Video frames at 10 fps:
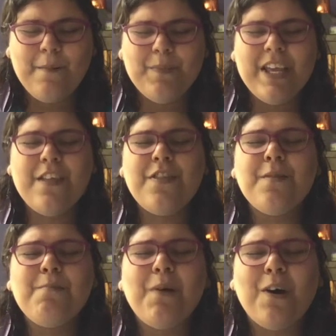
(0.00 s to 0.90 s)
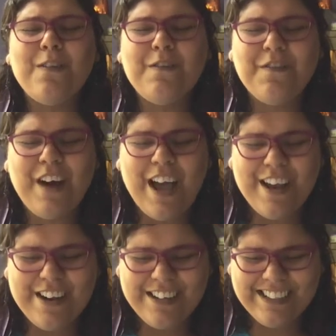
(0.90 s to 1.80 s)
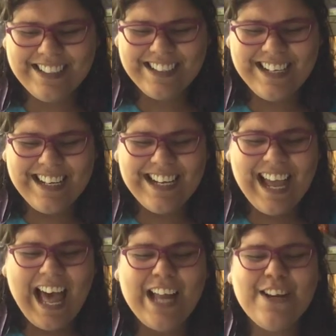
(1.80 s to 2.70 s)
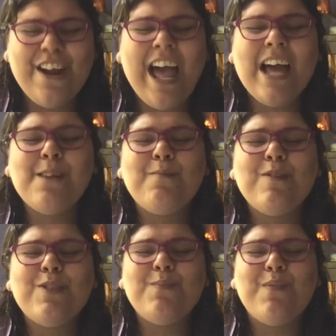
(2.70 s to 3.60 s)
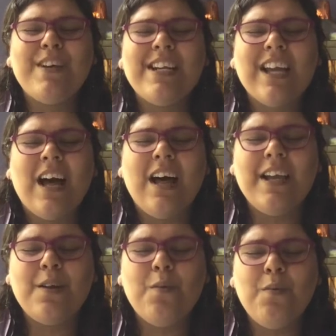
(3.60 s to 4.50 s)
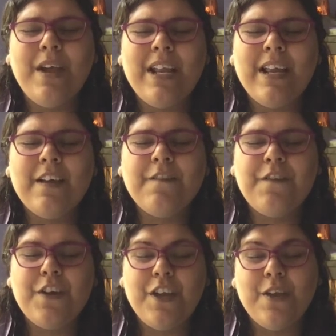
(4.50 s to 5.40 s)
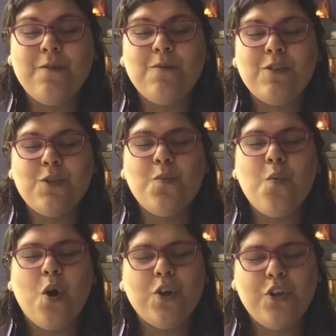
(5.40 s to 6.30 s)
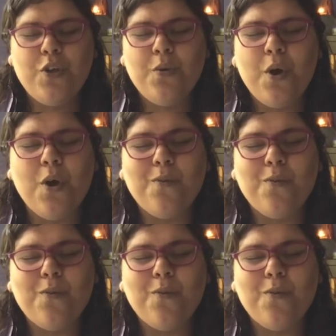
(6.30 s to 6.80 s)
in the bonfire, and your animal spirit guide waiting for you to walk you home.